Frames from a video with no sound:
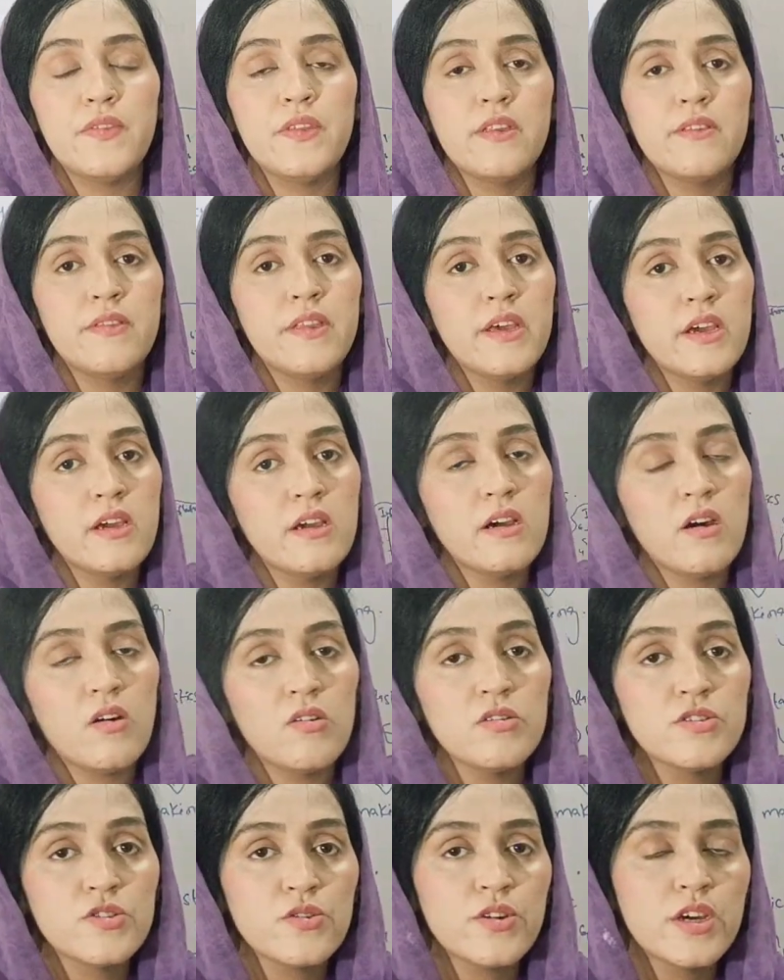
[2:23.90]
they
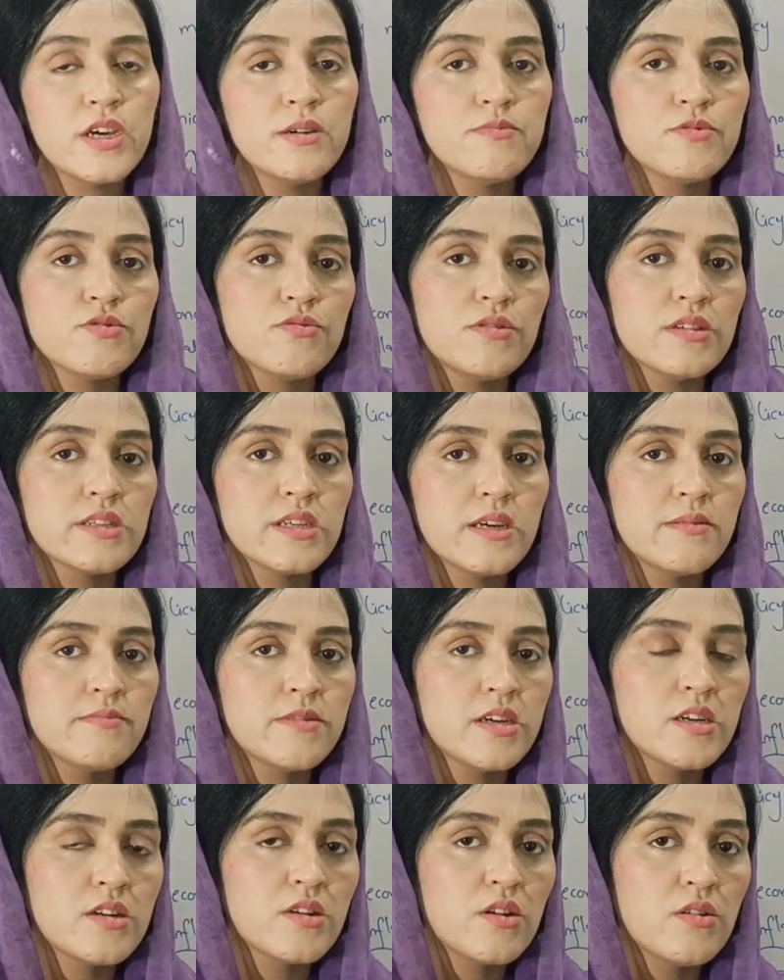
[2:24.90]
also came to the same
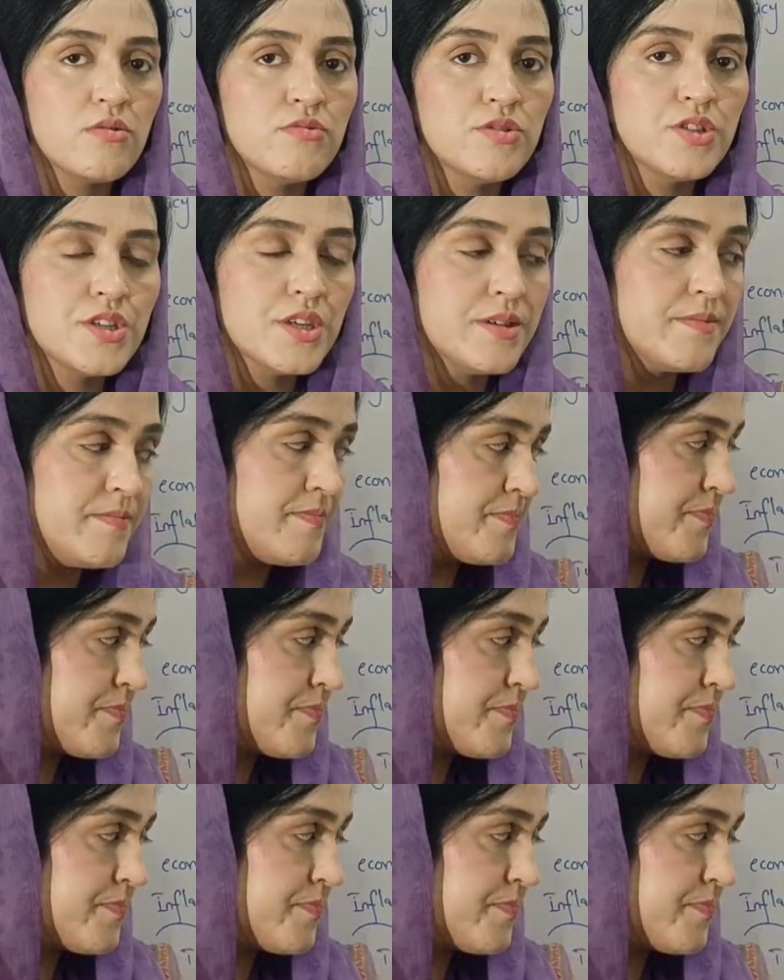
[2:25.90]
conclusion,